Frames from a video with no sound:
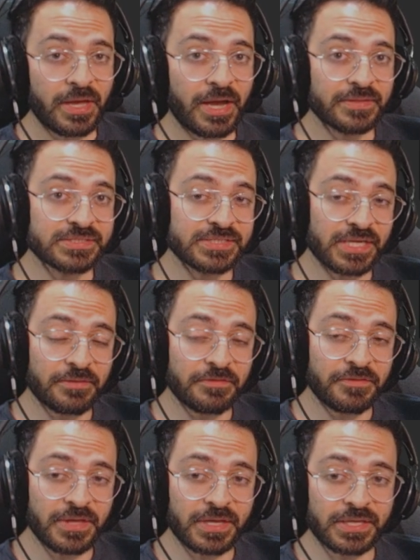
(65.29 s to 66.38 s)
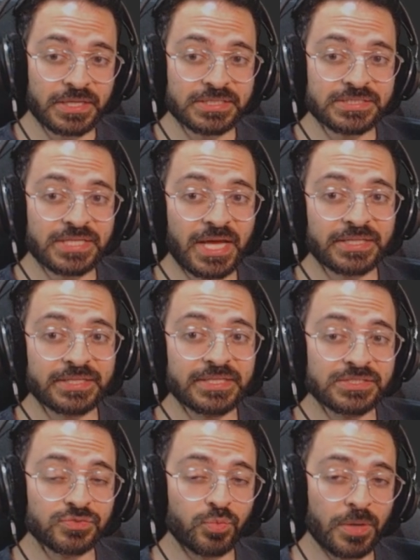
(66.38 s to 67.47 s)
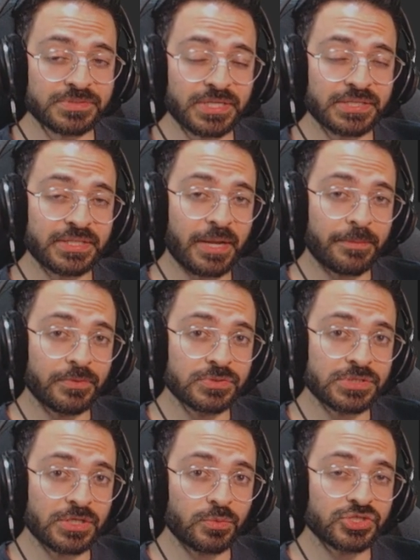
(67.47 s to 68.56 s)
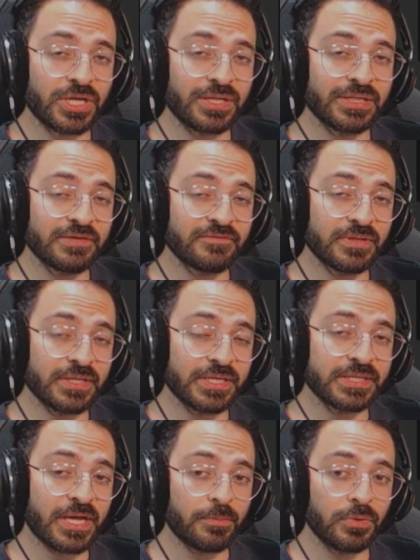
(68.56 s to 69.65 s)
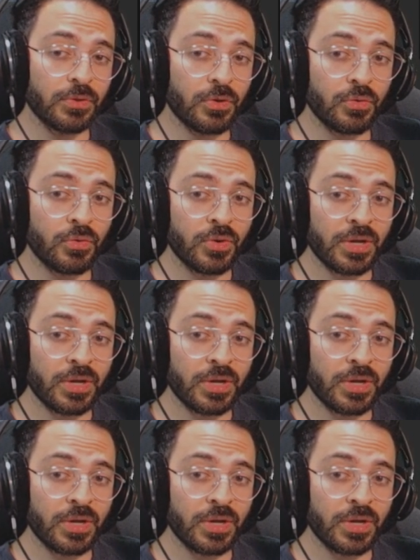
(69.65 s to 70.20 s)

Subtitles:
And the second thing is that this website that I'm using, which I'll leave a link down below,